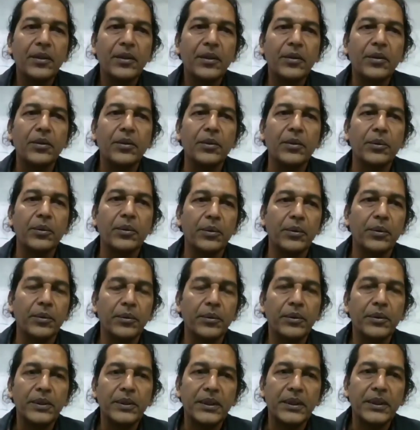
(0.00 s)
to
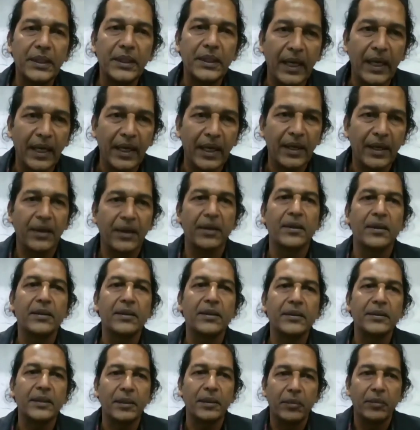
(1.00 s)
share
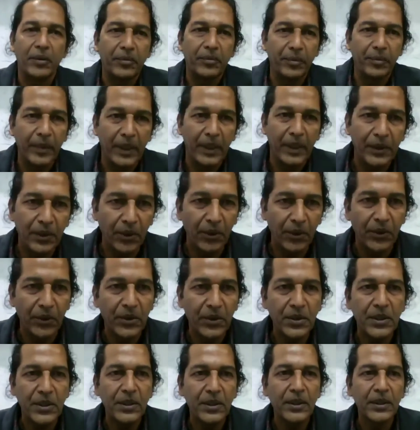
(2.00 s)
some of my
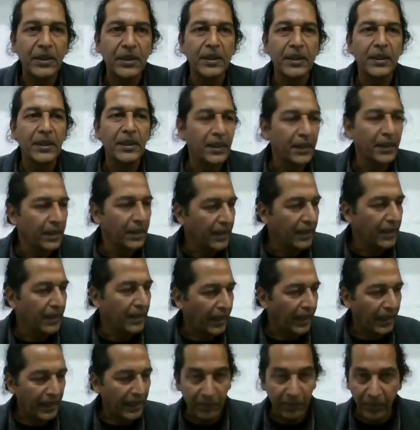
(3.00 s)
thoughts
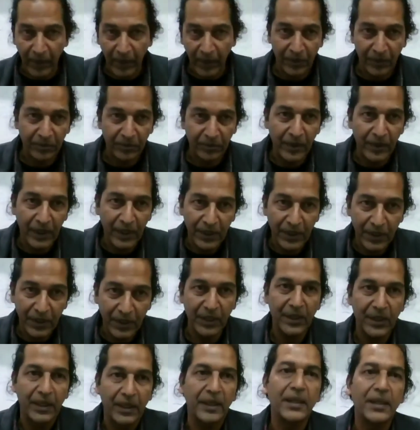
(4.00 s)
and a part of my
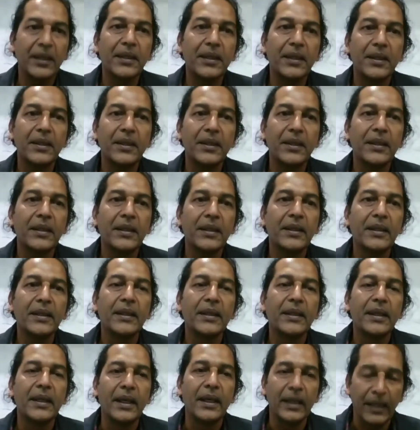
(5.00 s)
journey.
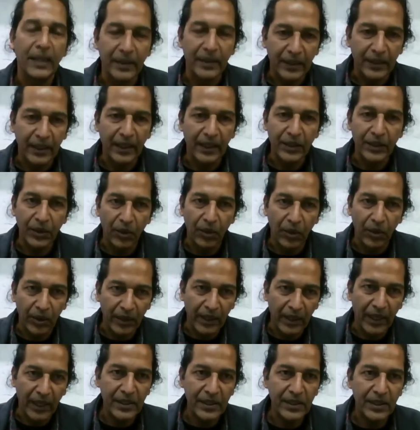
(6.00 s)
And I thank the
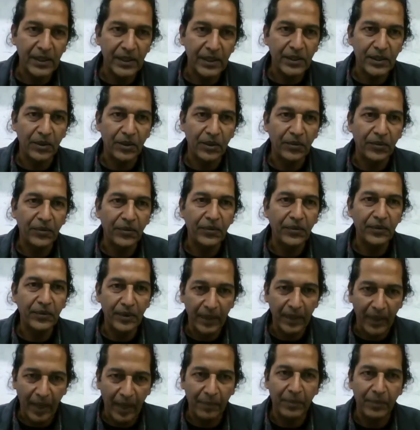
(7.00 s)
organizers of
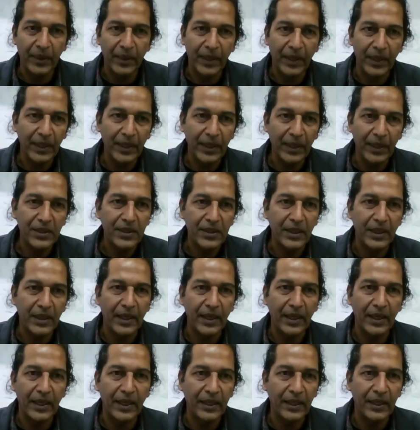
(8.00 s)
happenings
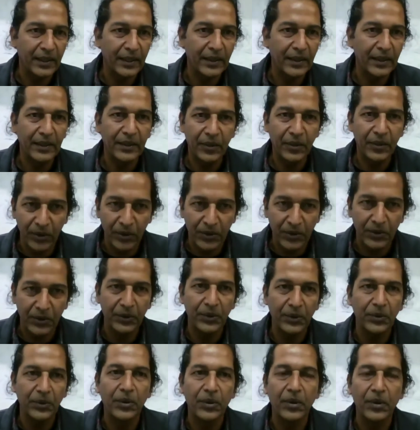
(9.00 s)
and
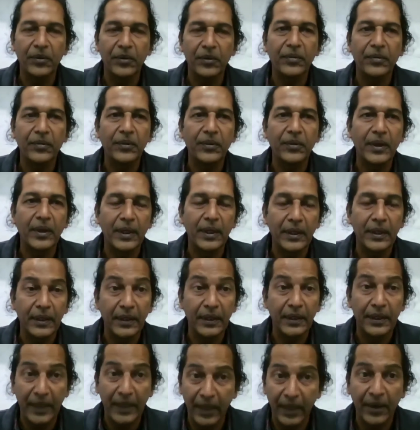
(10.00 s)
also of
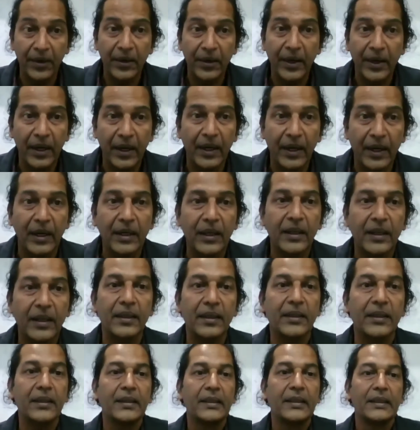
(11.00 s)
Gallery Ark.
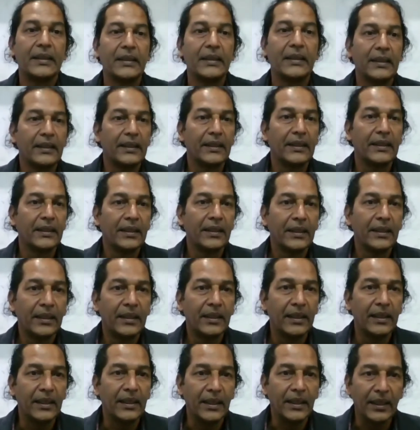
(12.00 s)

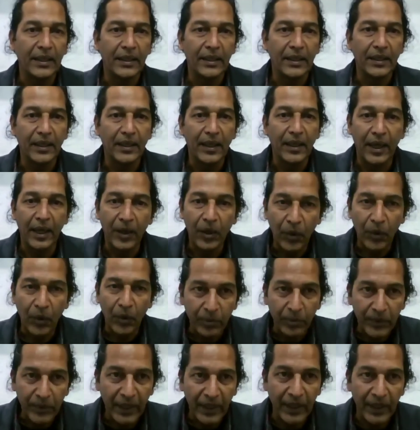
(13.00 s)
I
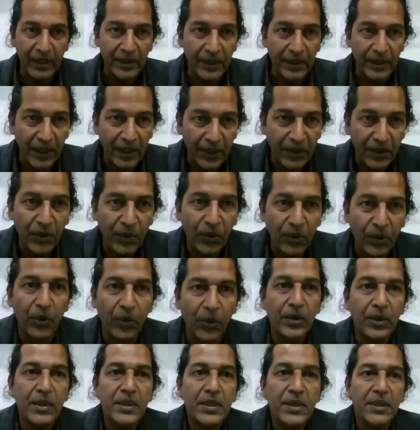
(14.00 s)
hope the internet
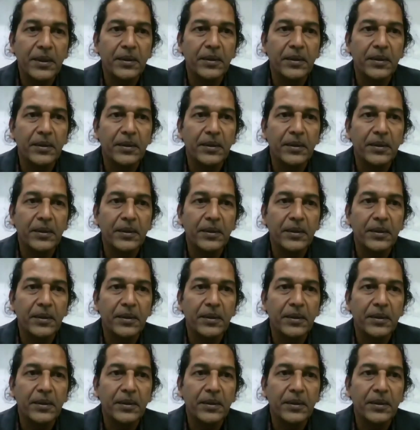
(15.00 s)
holds